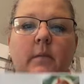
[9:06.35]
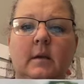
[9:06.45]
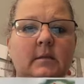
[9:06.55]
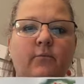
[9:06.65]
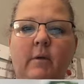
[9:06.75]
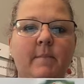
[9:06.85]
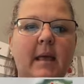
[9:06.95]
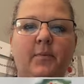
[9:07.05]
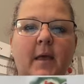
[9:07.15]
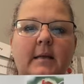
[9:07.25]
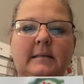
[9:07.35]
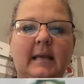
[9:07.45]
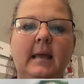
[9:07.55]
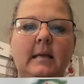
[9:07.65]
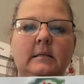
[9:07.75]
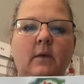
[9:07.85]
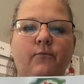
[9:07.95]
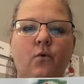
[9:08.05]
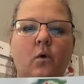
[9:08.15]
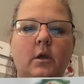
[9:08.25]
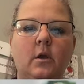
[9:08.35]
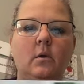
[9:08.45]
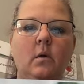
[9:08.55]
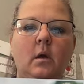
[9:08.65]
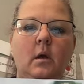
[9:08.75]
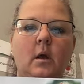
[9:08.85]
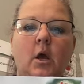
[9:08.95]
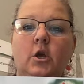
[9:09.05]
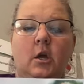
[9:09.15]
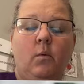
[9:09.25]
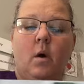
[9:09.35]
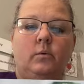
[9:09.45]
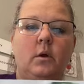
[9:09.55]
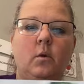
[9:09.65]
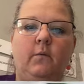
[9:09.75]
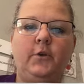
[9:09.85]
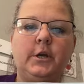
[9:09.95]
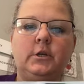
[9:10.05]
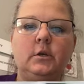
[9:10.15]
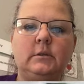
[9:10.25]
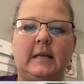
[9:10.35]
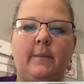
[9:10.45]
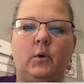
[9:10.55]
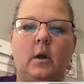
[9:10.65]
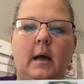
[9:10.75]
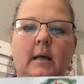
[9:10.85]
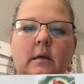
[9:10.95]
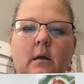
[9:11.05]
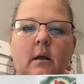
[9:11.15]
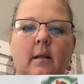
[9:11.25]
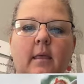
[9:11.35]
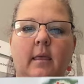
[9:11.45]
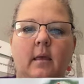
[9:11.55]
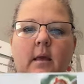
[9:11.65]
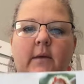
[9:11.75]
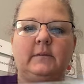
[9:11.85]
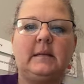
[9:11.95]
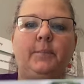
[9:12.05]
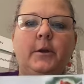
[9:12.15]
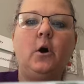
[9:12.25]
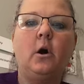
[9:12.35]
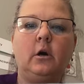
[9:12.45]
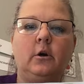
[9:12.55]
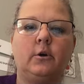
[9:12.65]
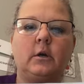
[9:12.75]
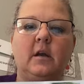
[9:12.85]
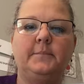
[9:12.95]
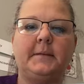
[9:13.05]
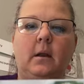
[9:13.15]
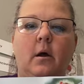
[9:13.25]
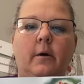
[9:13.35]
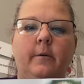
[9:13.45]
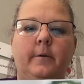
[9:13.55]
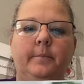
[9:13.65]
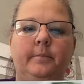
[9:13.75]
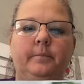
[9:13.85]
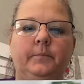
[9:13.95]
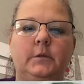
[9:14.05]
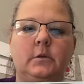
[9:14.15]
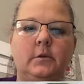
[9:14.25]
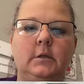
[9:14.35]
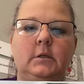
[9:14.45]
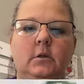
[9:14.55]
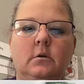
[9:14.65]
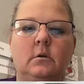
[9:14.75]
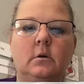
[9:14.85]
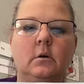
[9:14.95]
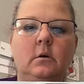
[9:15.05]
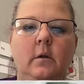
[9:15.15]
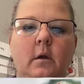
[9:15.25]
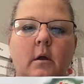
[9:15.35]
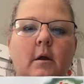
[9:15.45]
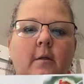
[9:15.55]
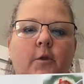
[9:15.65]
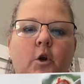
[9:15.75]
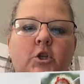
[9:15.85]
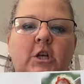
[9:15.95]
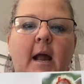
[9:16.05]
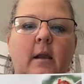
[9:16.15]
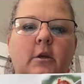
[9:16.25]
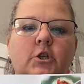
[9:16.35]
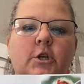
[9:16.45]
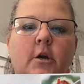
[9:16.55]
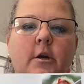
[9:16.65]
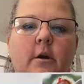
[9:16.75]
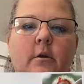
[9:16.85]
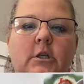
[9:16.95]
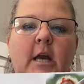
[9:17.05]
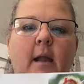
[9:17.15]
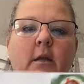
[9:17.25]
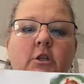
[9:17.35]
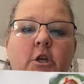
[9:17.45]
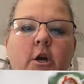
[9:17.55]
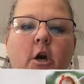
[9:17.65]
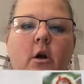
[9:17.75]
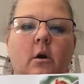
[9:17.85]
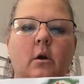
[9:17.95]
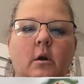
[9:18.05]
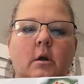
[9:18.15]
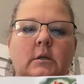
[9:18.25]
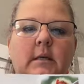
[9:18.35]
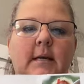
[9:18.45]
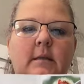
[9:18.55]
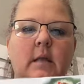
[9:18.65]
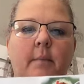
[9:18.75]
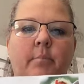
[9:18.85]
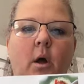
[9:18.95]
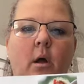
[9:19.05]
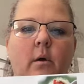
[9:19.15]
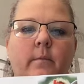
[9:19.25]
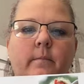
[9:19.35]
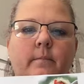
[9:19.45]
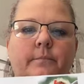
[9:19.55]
Because if we make things easy for you, you won't know if you can do something or not if something harder comes along. So this little girl, they're challenging, challenging her to hit that ball.